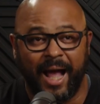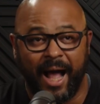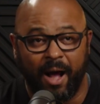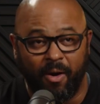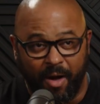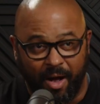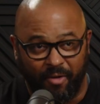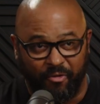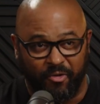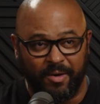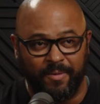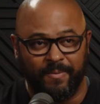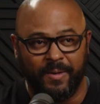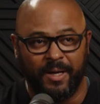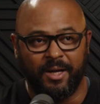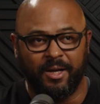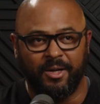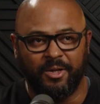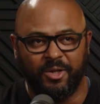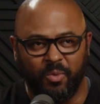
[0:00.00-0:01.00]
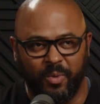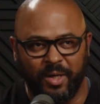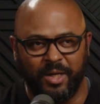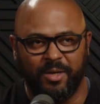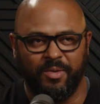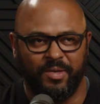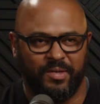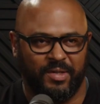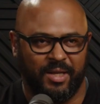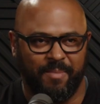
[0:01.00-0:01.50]
How often do we
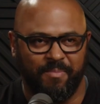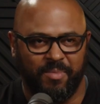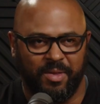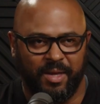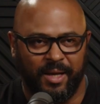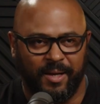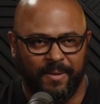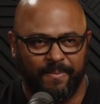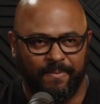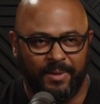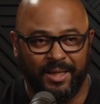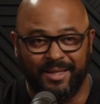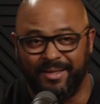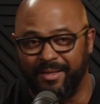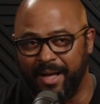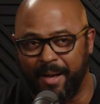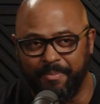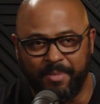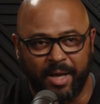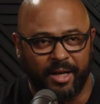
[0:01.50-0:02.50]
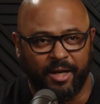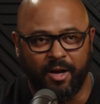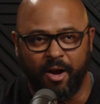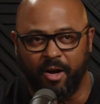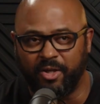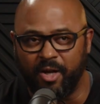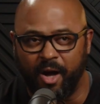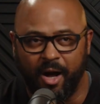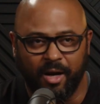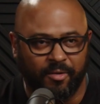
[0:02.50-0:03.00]
do the same thing? Listen, I'm not a
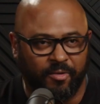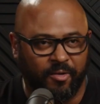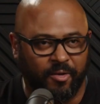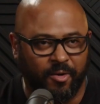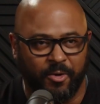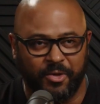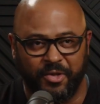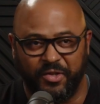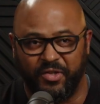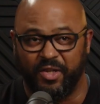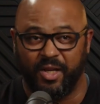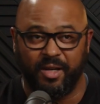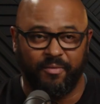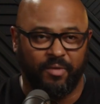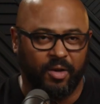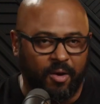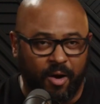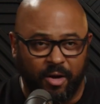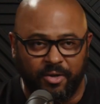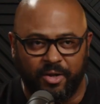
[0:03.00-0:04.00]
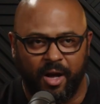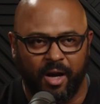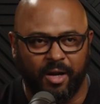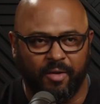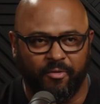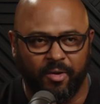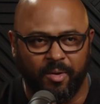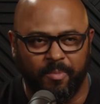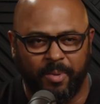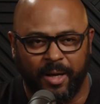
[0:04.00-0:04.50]
cartographer or the son of a
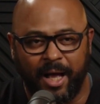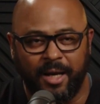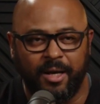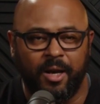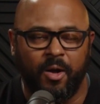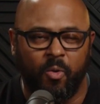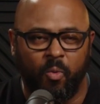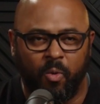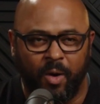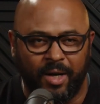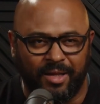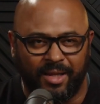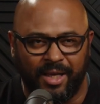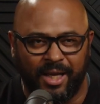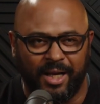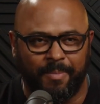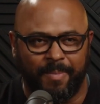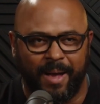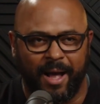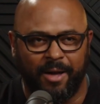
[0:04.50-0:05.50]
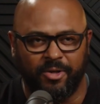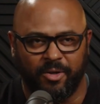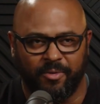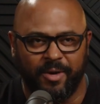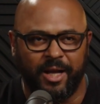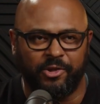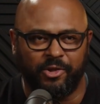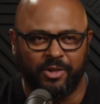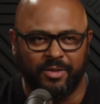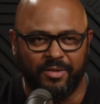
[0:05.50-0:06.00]
cartographer, but I know one thing about
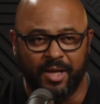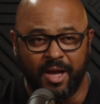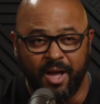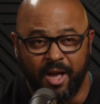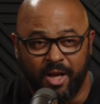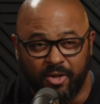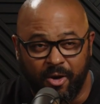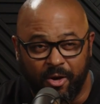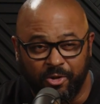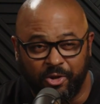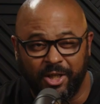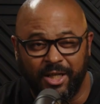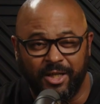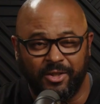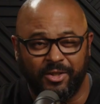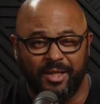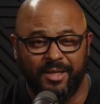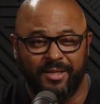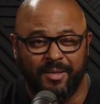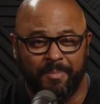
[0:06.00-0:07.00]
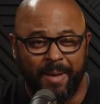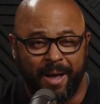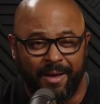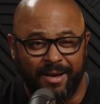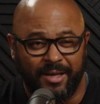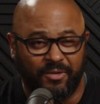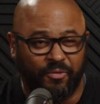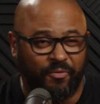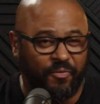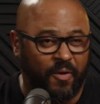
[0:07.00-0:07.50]
directions. Tarshish is
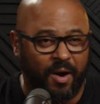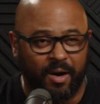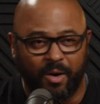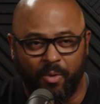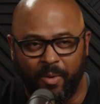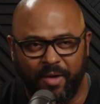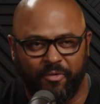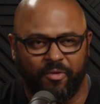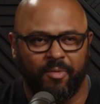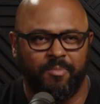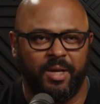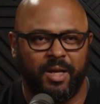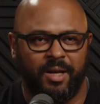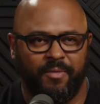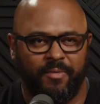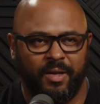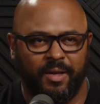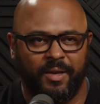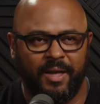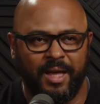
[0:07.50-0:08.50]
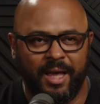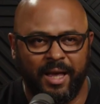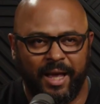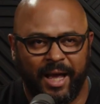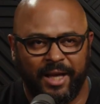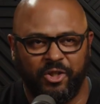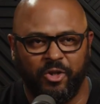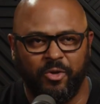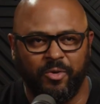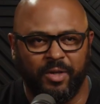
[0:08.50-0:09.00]
about as far away from Nineveh
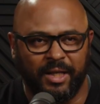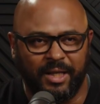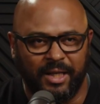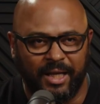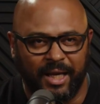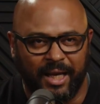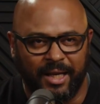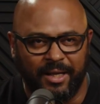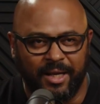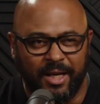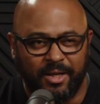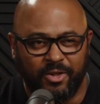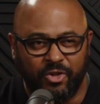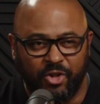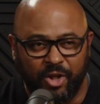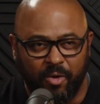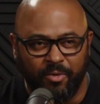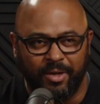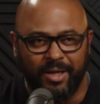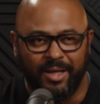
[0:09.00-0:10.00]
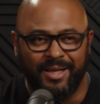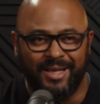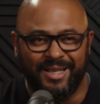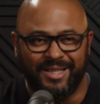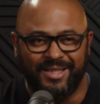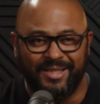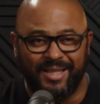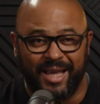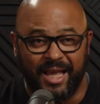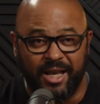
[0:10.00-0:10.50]
as you could get. Jonah
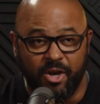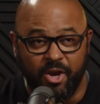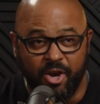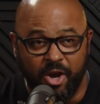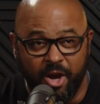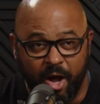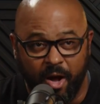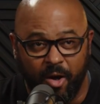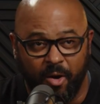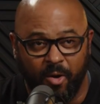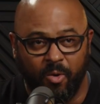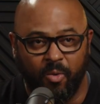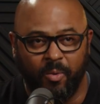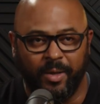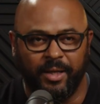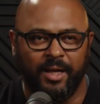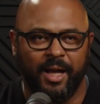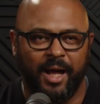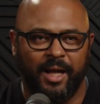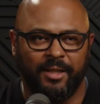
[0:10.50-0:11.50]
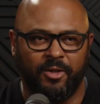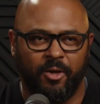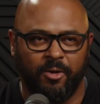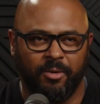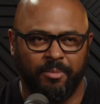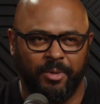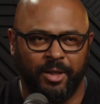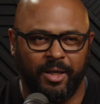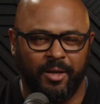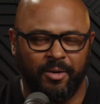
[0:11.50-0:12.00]
said no when God
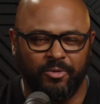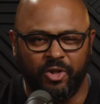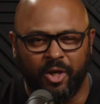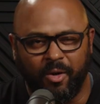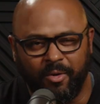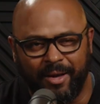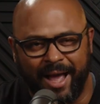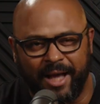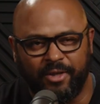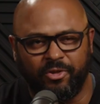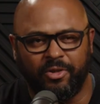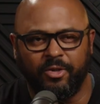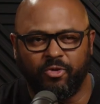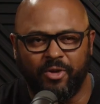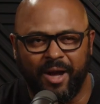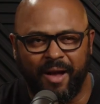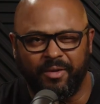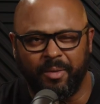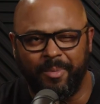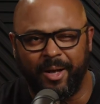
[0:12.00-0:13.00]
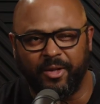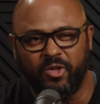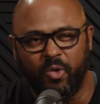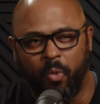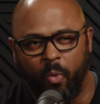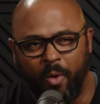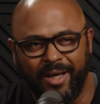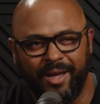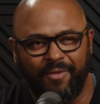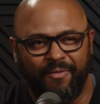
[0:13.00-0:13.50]
told him to go. Jonah actually traveled about
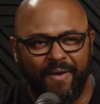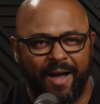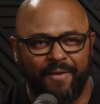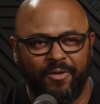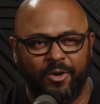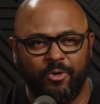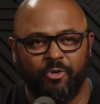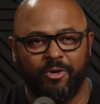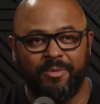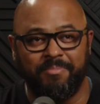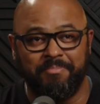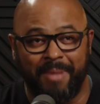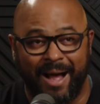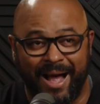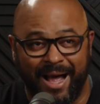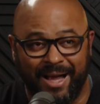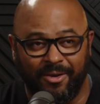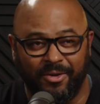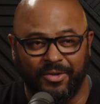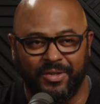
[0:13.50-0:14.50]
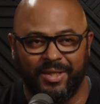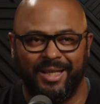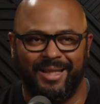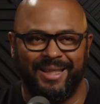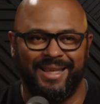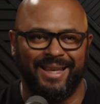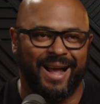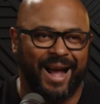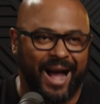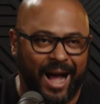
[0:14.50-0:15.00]
2,500 miles
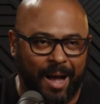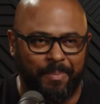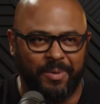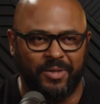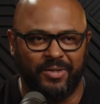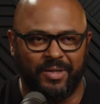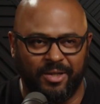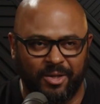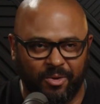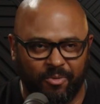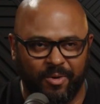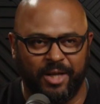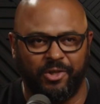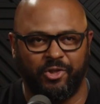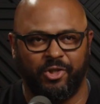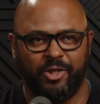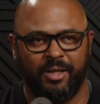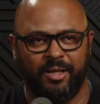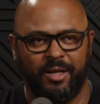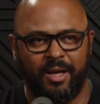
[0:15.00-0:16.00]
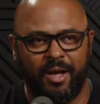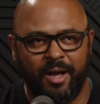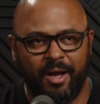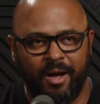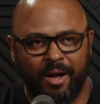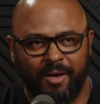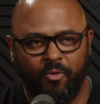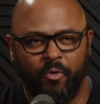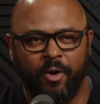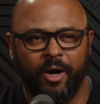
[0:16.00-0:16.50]
in the opposite direction
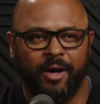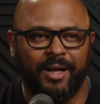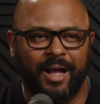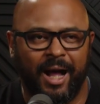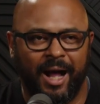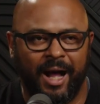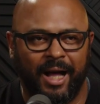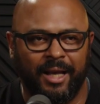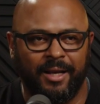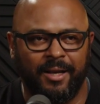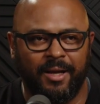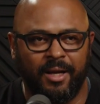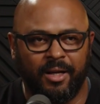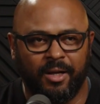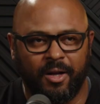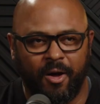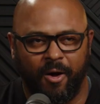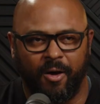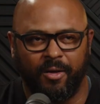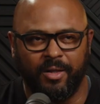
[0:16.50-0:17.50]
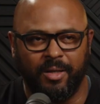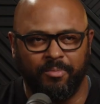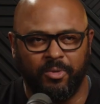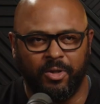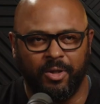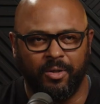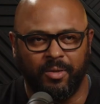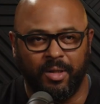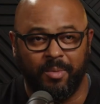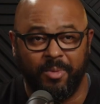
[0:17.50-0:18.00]
of where God called him to.